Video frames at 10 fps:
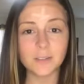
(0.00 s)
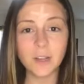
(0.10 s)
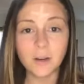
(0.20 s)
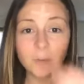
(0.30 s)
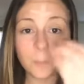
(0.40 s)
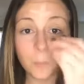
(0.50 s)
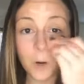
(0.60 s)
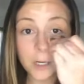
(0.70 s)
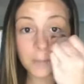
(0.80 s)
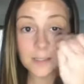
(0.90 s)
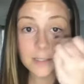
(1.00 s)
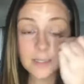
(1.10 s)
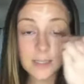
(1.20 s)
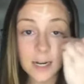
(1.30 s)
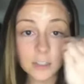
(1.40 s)
you know, work your
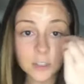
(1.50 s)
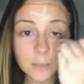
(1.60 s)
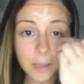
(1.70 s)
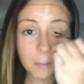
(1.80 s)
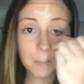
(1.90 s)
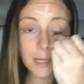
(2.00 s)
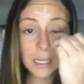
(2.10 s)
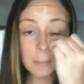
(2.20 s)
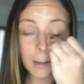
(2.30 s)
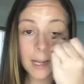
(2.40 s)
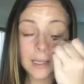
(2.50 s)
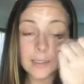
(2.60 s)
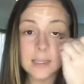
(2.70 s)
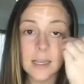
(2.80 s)
business and actually make money, but